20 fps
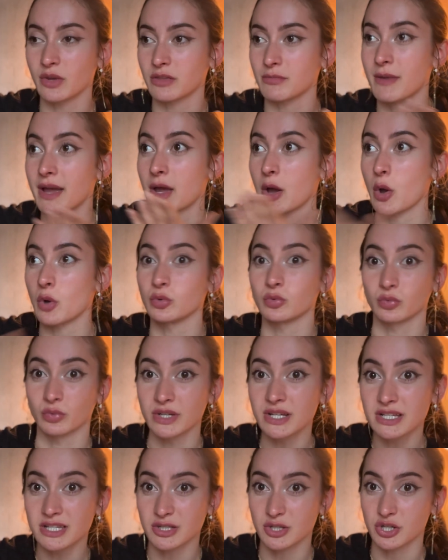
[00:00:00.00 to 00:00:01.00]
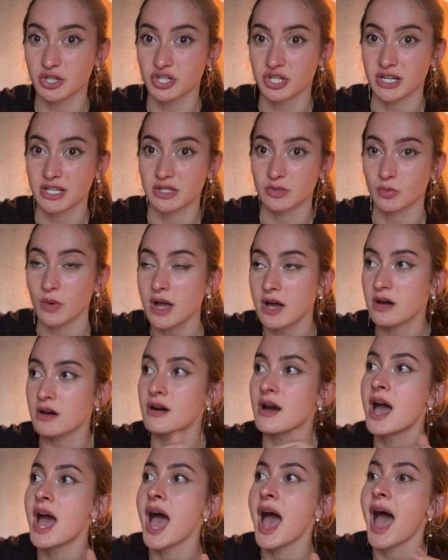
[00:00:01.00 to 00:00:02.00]
my own research as well,
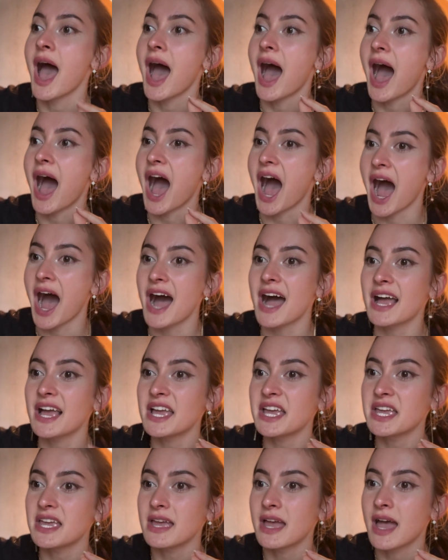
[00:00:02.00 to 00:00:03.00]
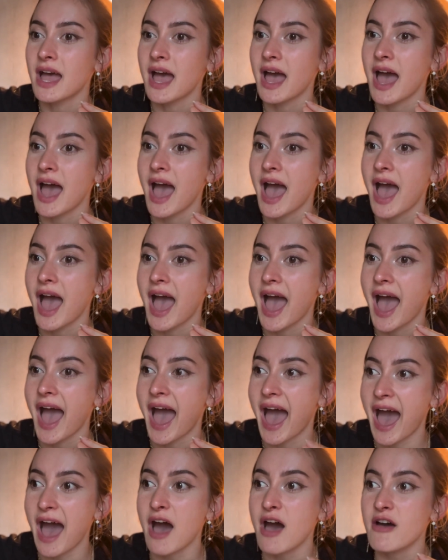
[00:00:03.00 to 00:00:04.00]
I
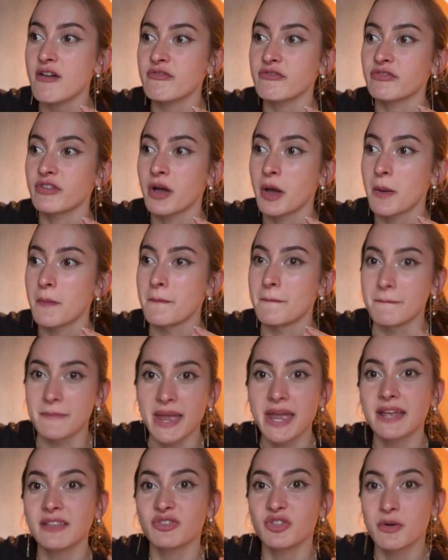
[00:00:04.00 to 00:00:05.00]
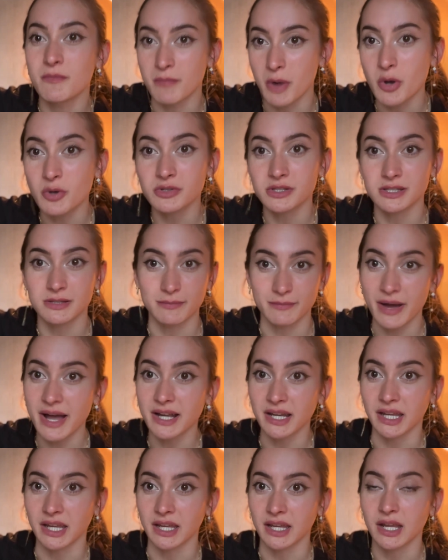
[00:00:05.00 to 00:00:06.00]
have made the most
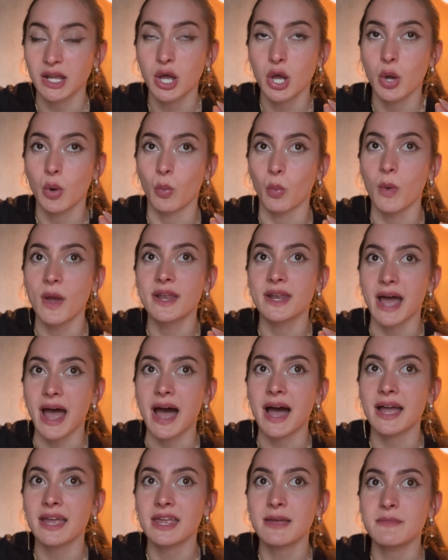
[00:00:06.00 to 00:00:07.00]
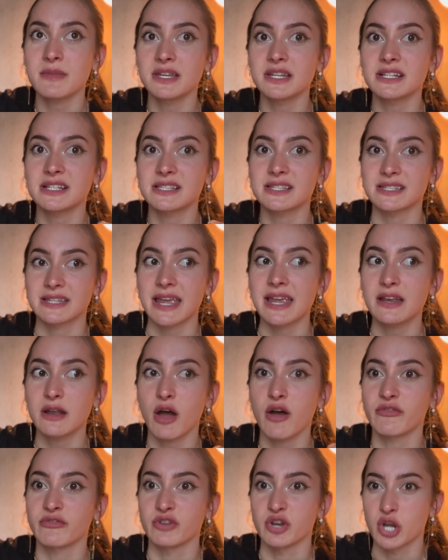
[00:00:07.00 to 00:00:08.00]
money when I am in a state
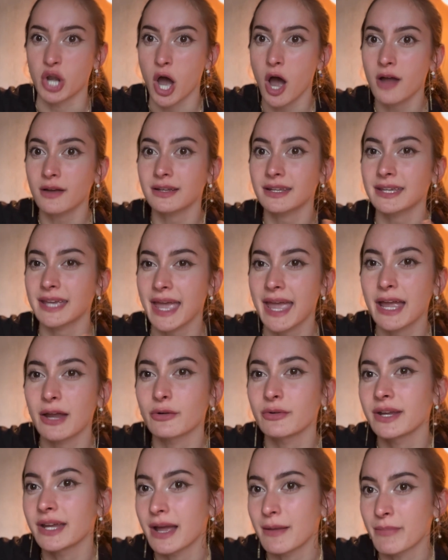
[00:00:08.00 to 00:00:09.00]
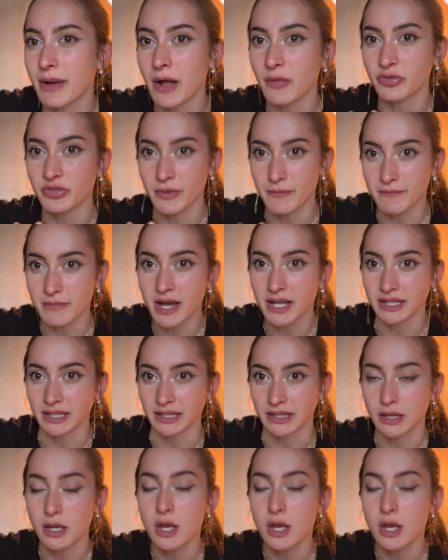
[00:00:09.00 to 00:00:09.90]
of not caring about the money.